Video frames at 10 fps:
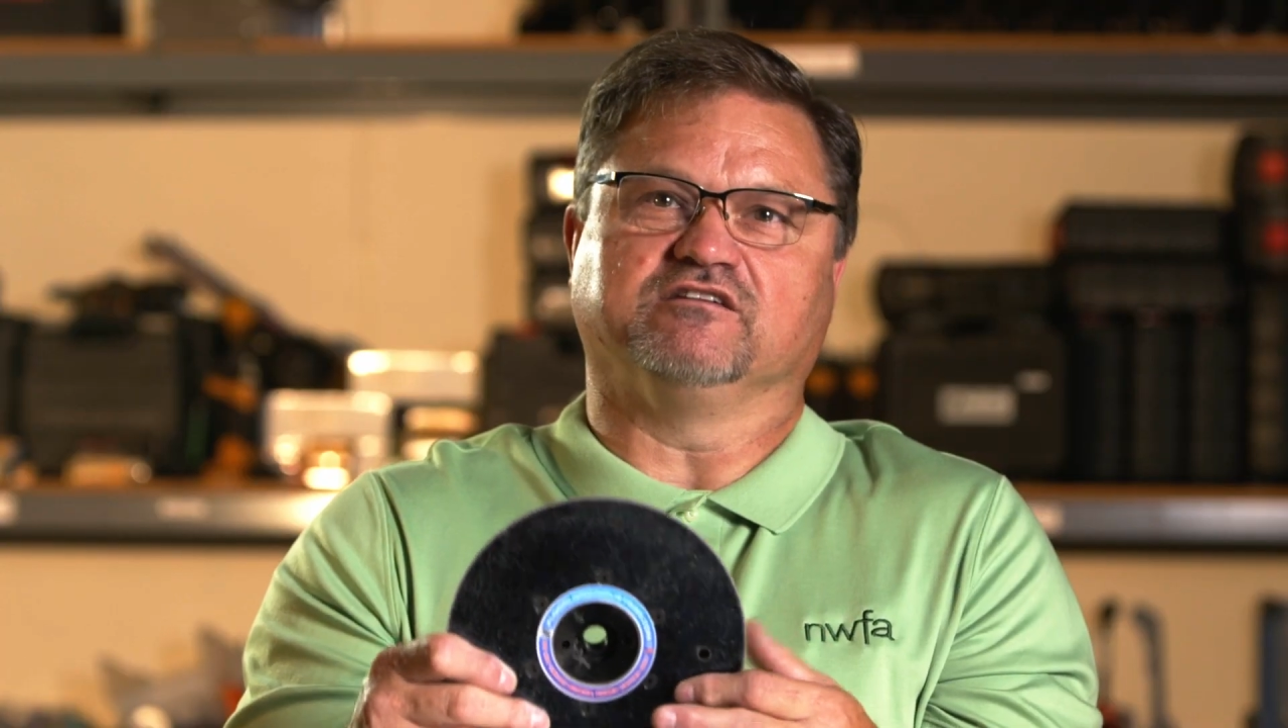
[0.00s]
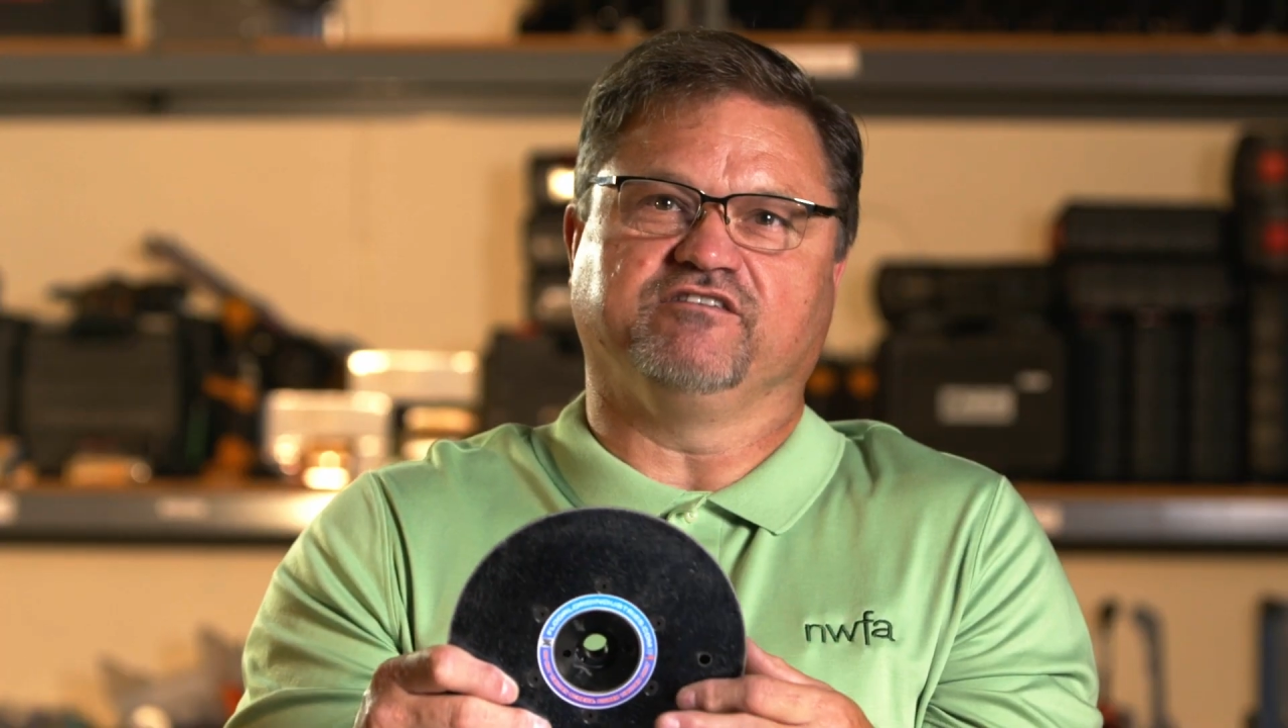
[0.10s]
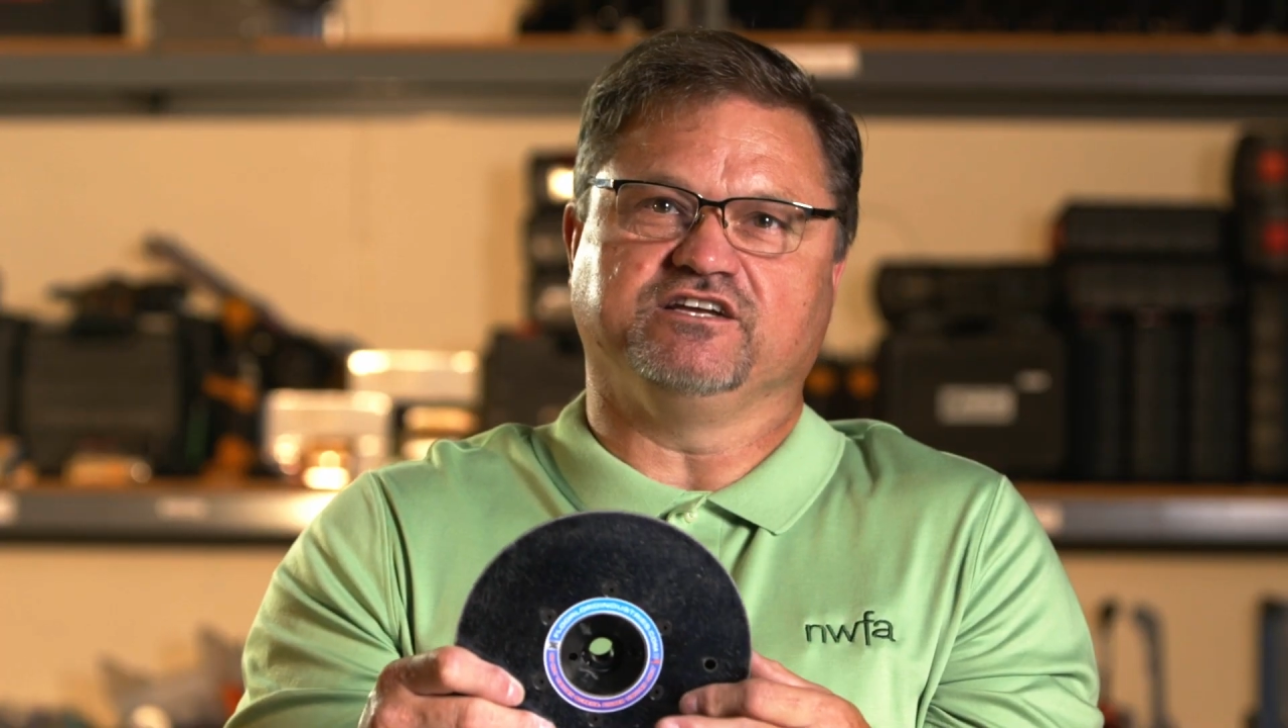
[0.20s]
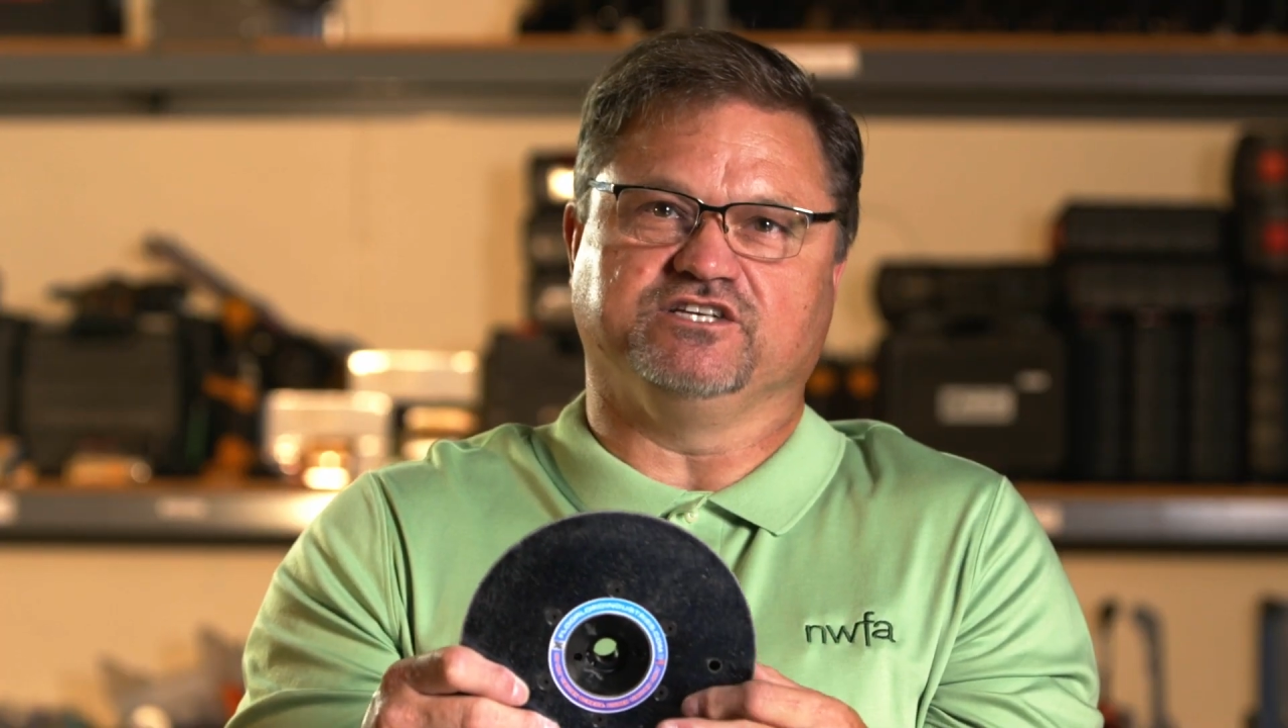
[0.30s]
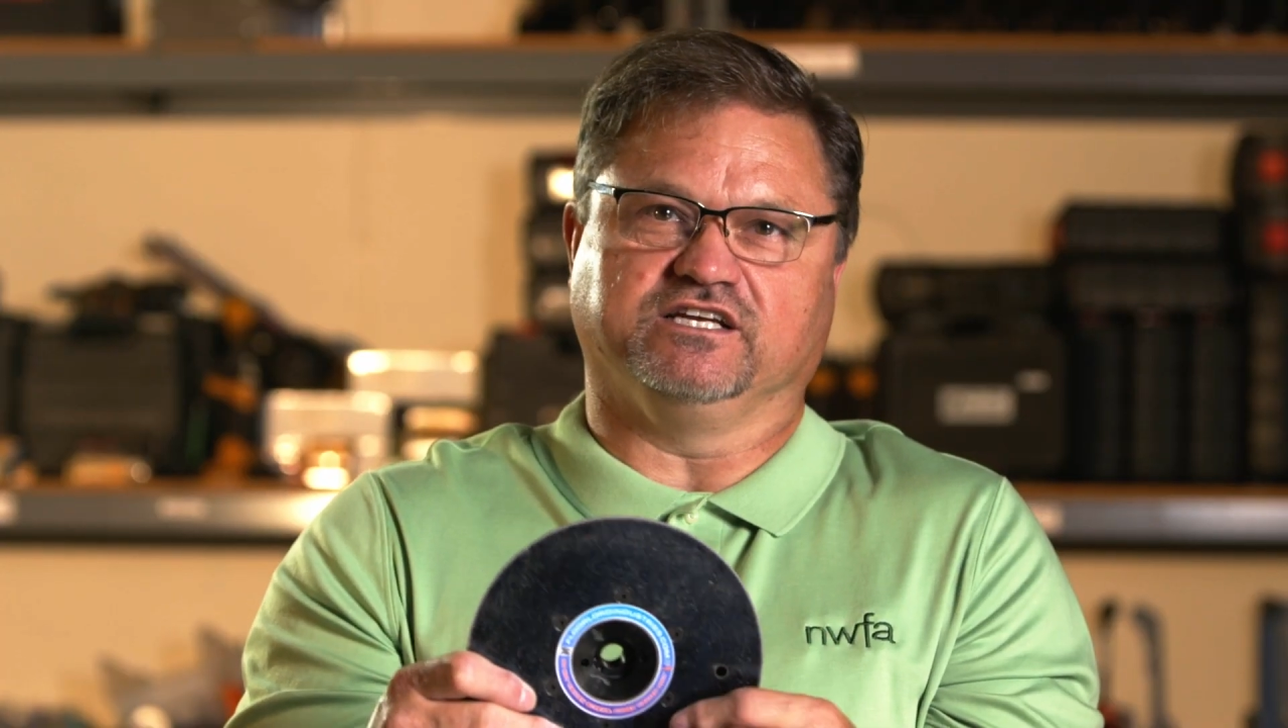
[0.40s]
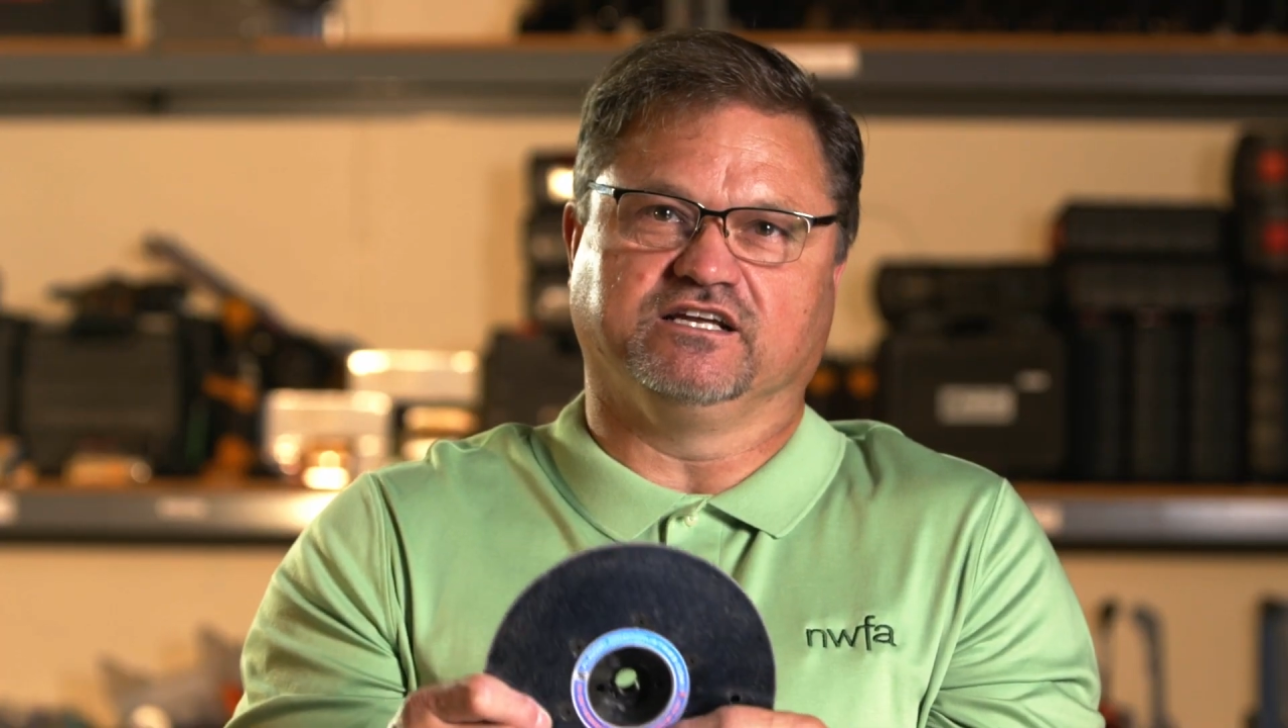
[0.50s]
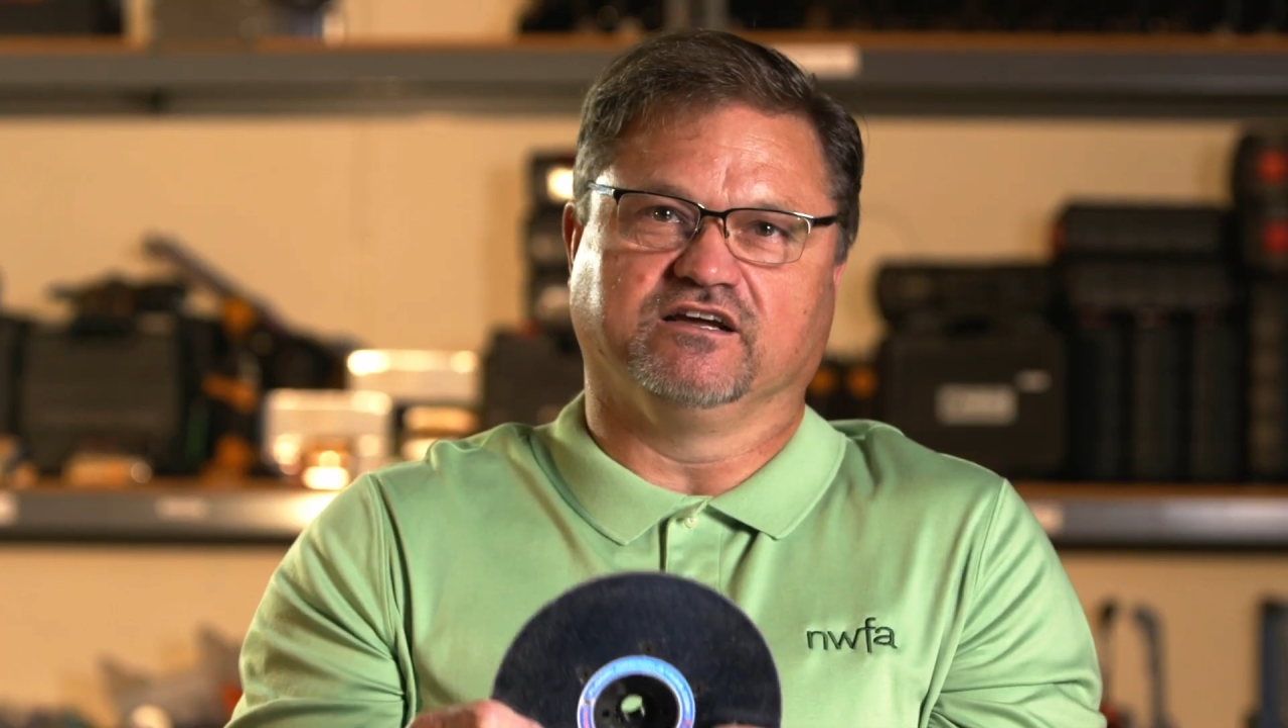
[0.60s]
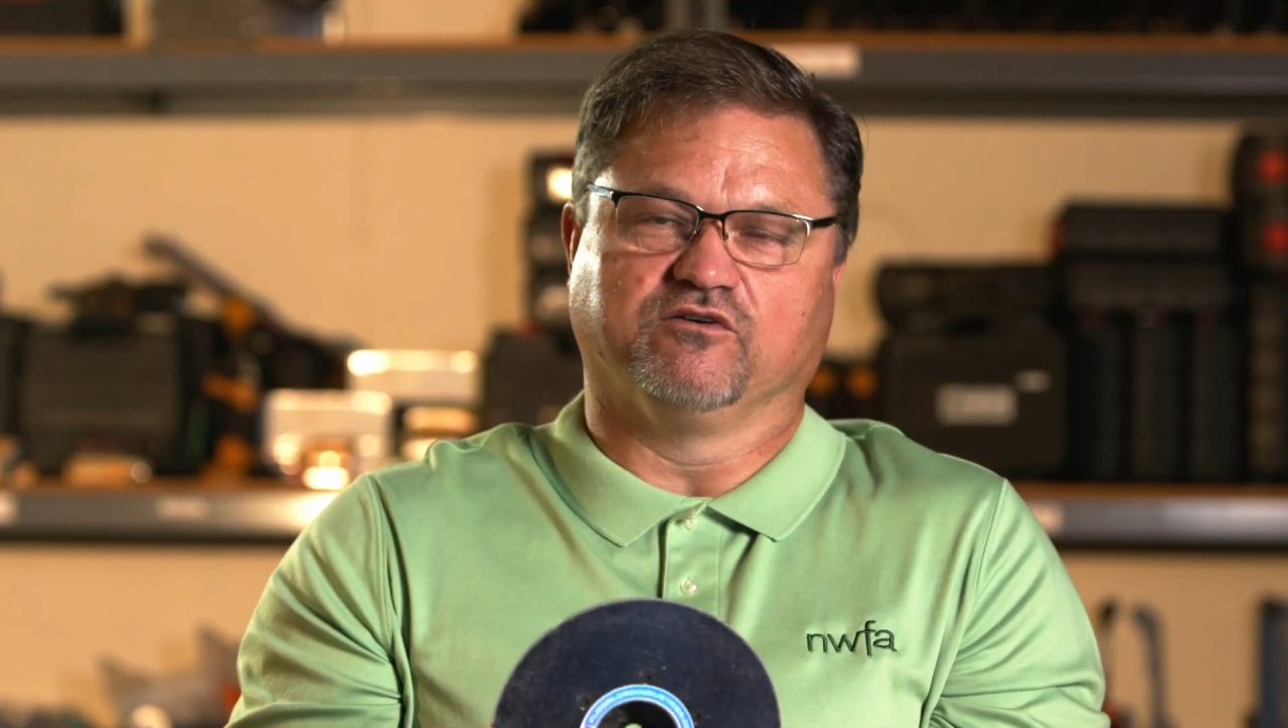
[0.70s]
of edging,